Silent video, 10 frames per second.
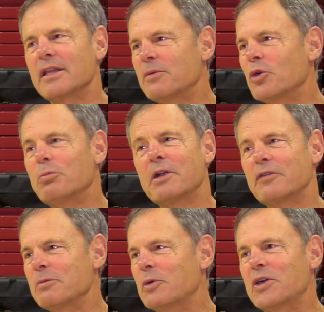they rope
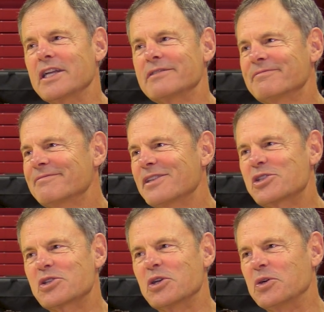every morning.
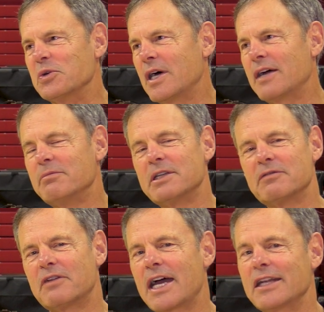Absolutely. So I've been
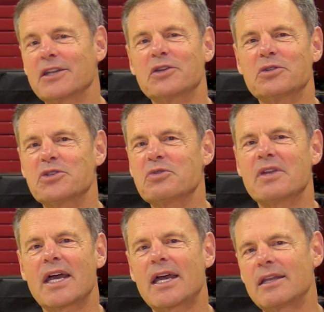invited to go do
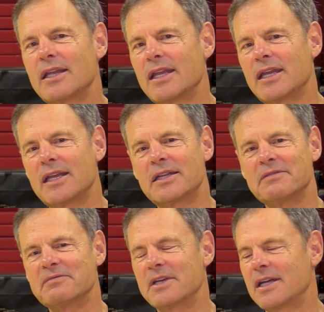that,
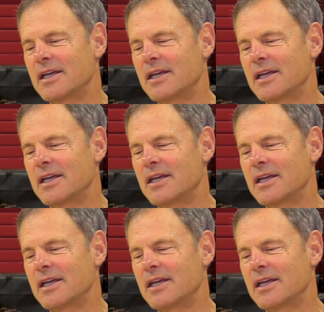and